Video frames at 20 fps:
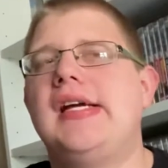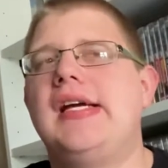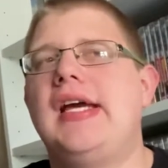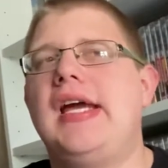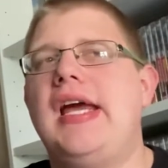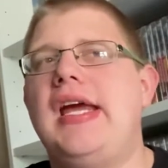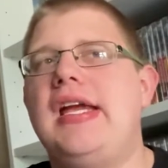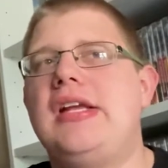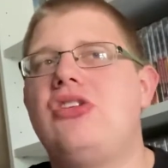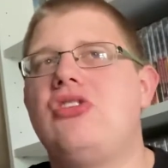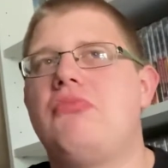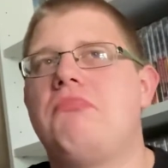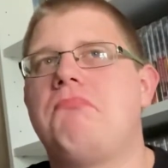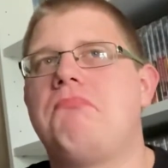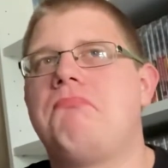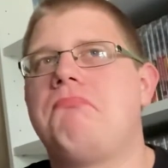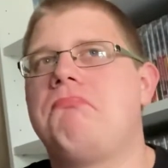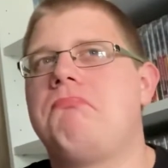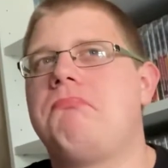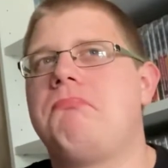He just
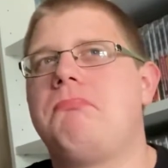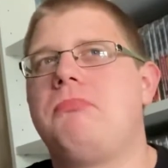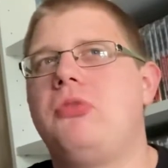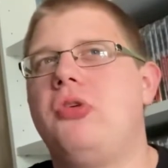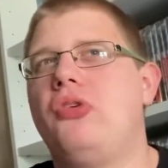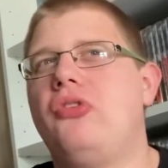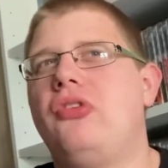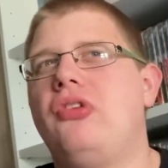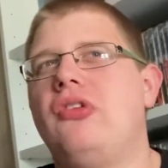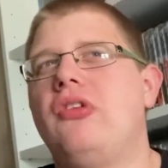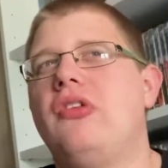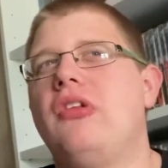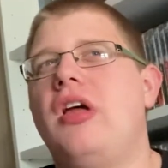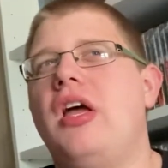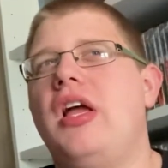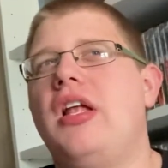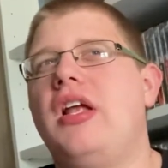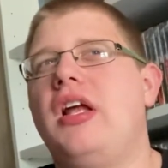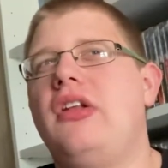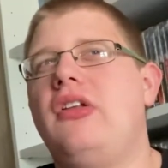doesn't.
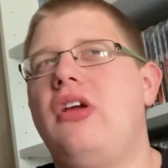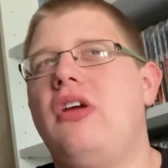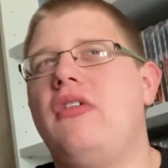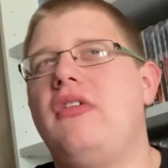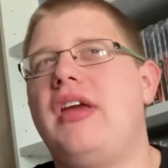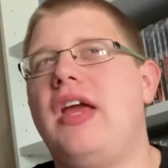And I don't